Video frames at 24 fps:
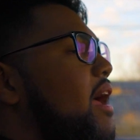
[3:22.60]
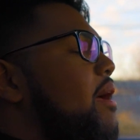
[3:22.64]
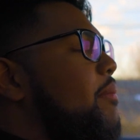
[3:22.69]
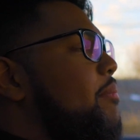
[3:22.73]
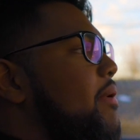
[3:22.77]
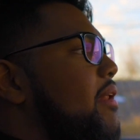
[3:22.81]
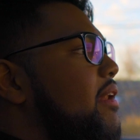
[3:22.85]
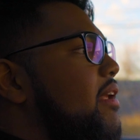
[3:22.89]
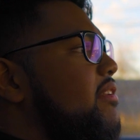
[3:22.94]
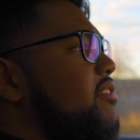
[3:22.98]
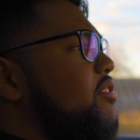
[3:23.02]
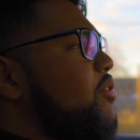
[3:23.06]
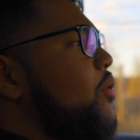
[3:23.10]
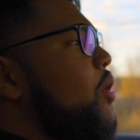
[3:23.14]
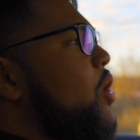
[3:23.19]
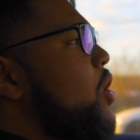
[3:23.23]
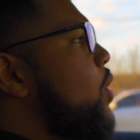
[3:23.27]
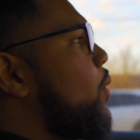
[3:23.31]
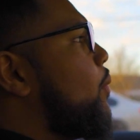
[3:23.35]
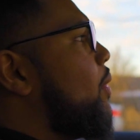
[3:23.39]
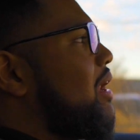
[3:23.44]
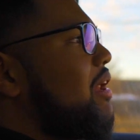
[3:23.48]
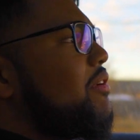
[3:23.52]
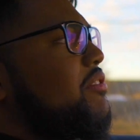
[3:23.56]
happiness. So
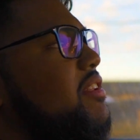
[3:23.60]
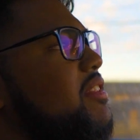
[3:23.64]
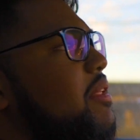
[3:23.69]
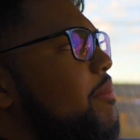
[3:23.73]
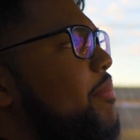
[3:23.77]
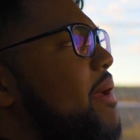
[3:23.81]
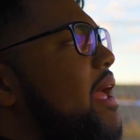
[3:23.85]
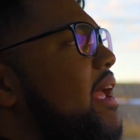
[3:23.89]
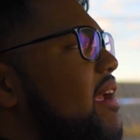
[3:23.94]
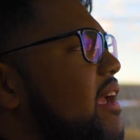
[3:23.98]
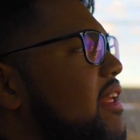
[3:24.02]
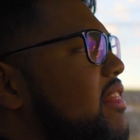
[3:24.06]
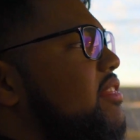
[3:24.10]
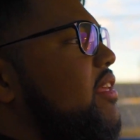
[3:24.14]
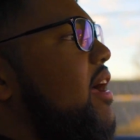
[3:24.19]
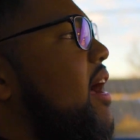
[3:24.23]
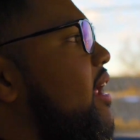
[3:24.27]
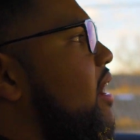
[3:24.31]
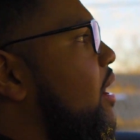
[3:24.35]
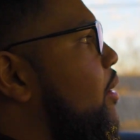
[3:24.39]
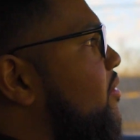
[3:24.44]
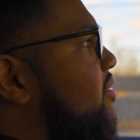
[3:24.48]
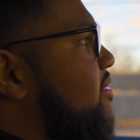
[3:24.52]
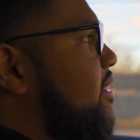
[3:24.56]
while I was at the bank, I
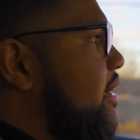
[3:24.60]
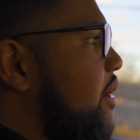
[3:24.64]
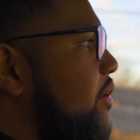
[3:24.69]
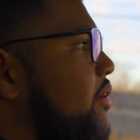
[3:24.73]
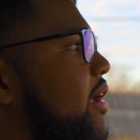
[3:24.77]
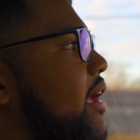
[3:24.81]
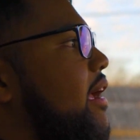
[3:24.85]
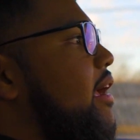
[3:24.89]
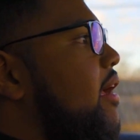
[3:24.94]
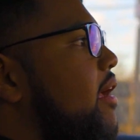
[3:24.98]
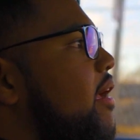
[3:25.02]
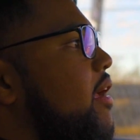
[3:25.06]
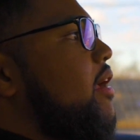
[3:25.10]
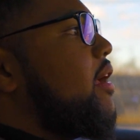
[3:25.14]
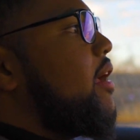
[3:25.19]
thought, I was like, okay,